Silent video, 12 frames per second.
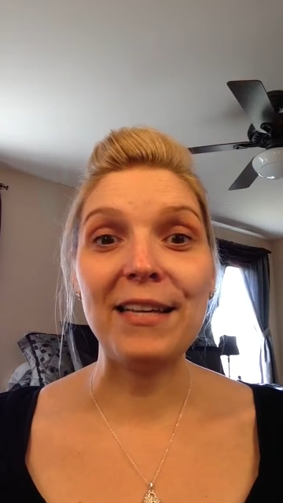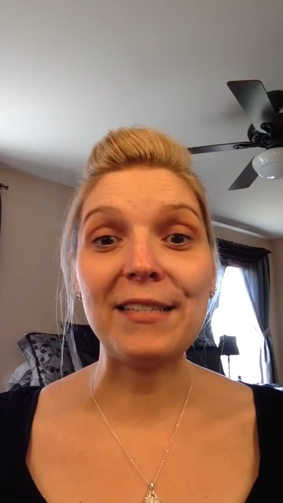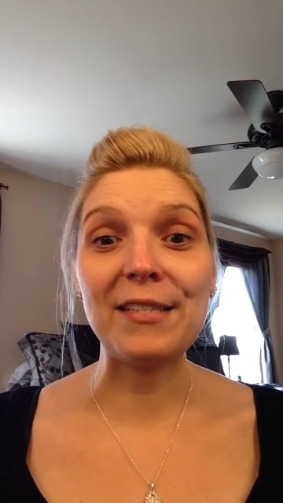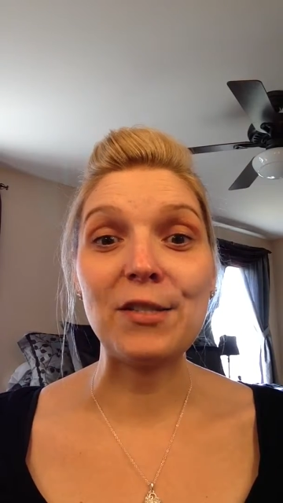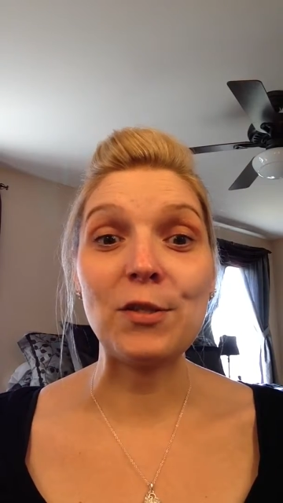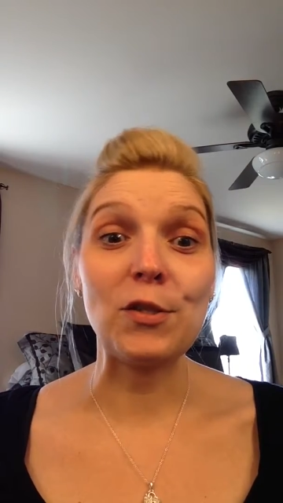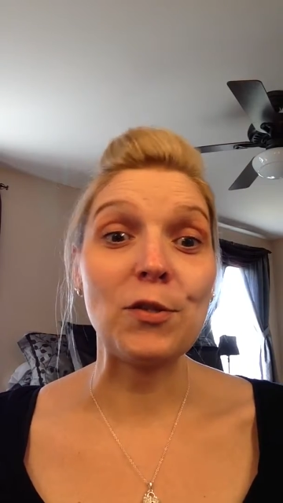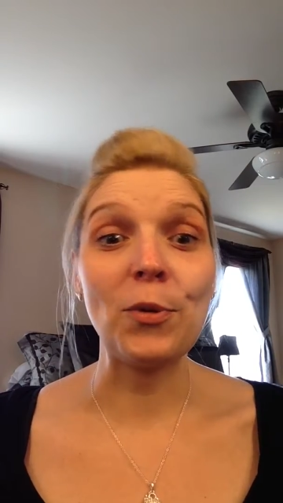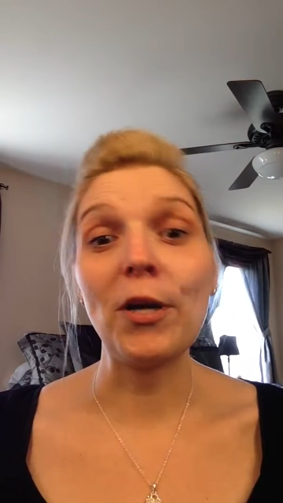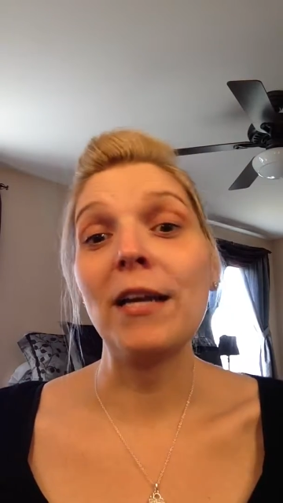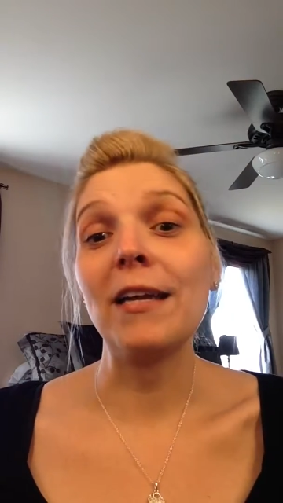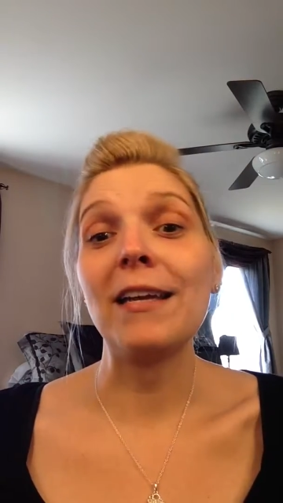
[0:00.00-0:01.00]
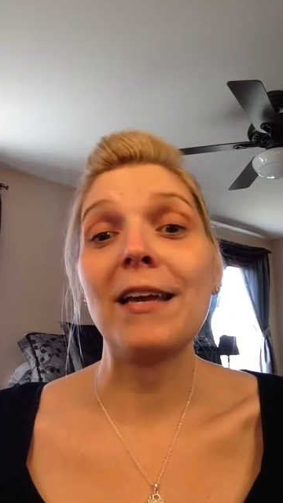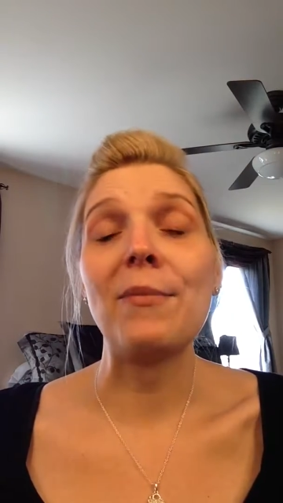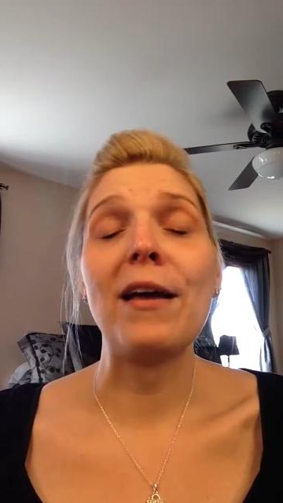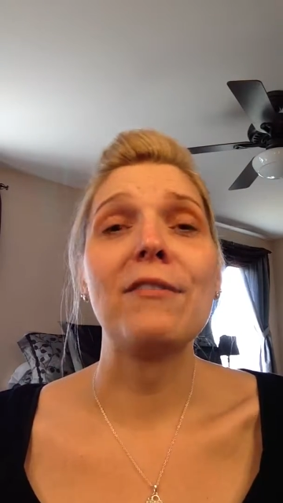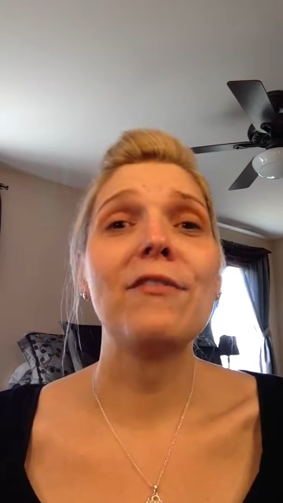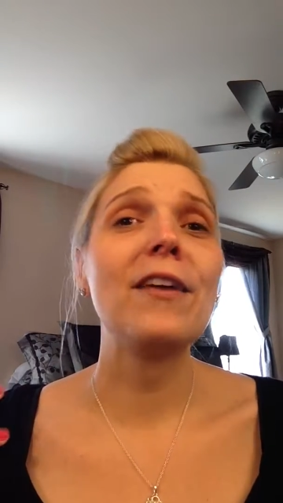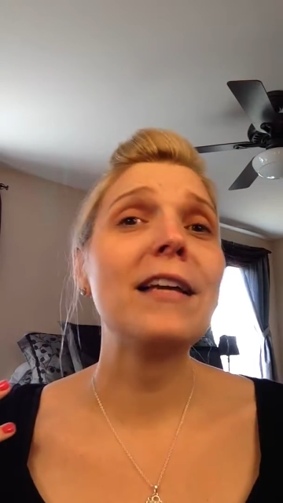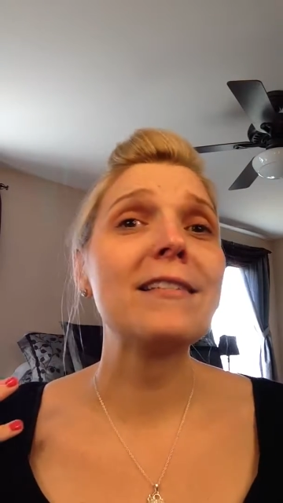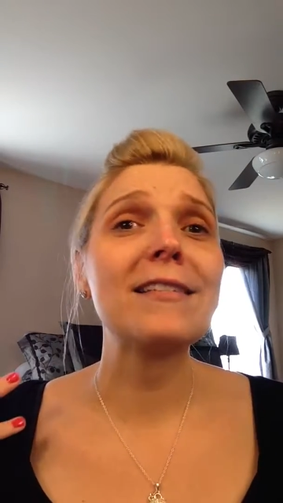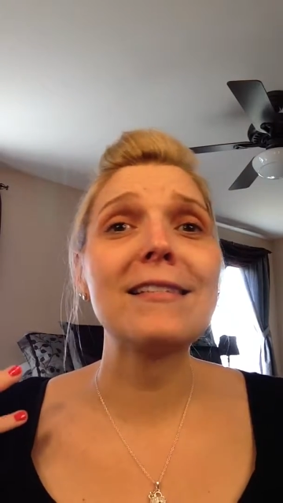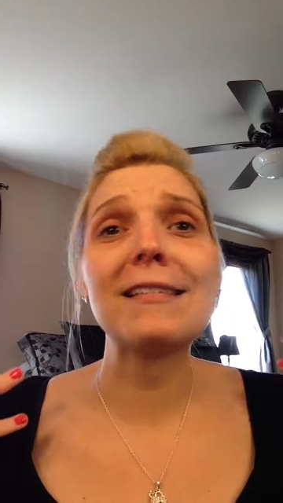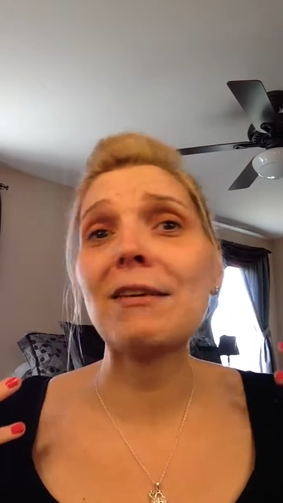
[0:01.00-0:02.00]
it's spring and my
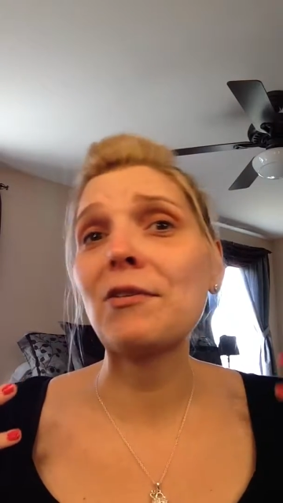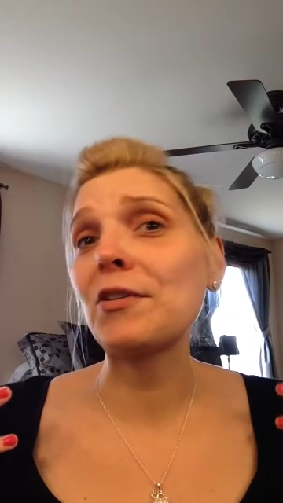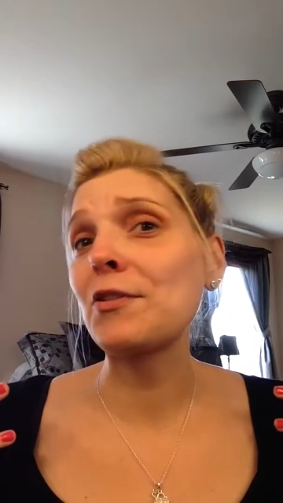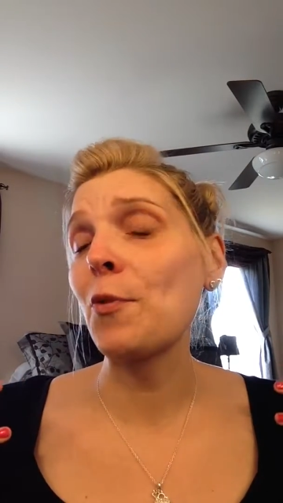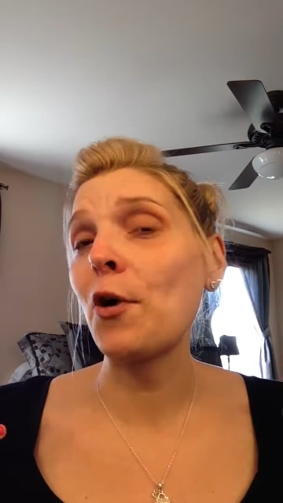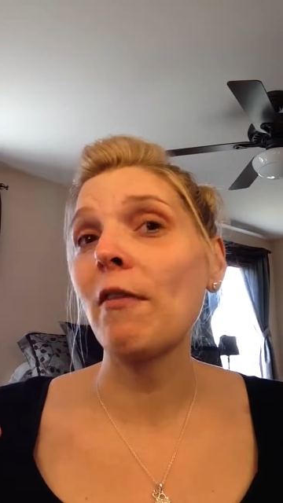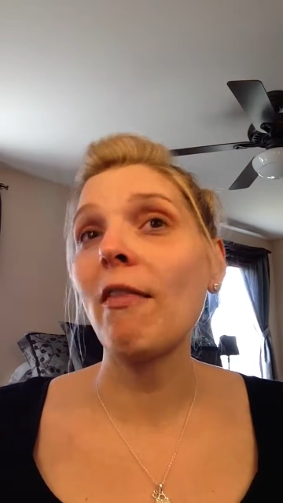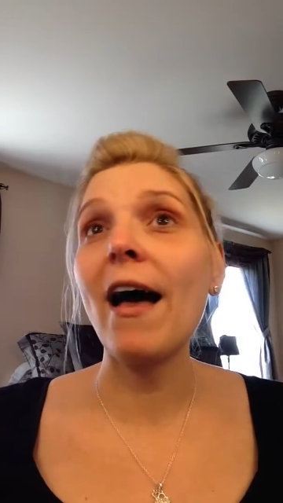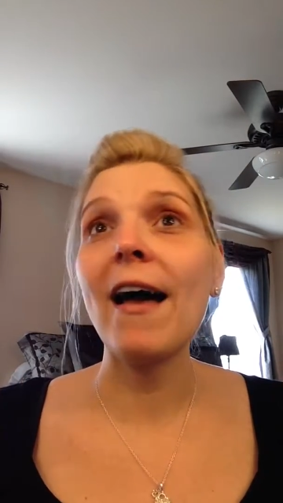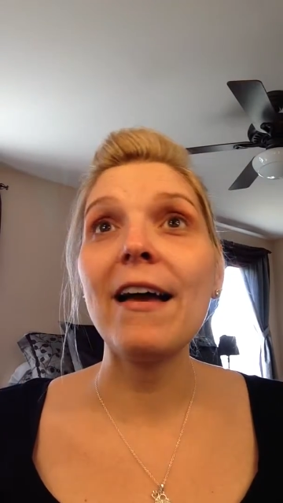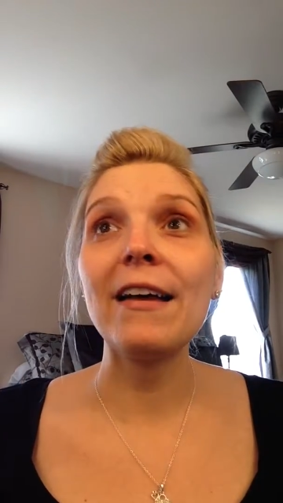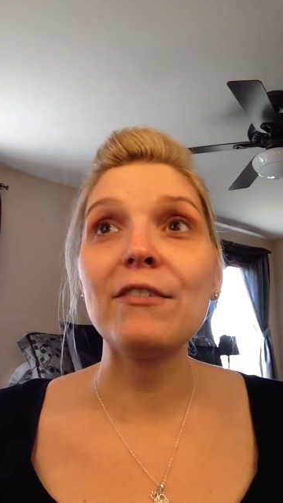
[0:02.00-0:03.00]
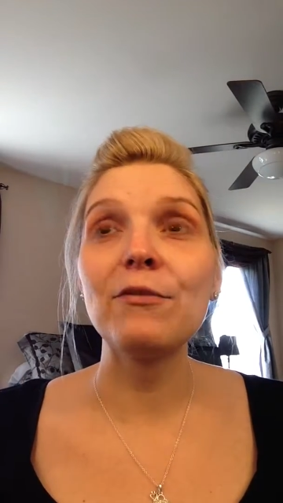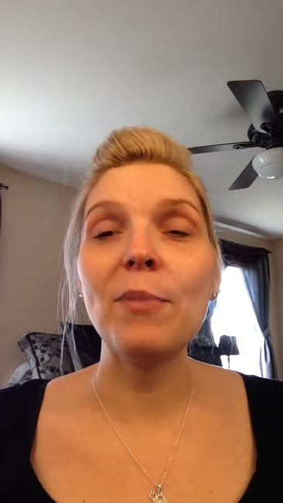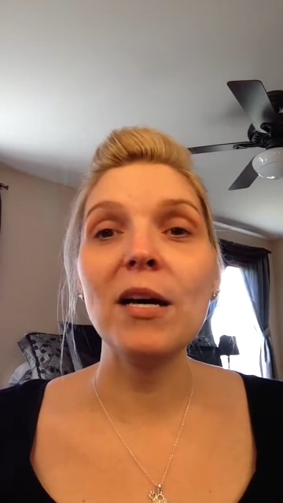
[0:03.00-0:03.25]
face and skin looks more alive,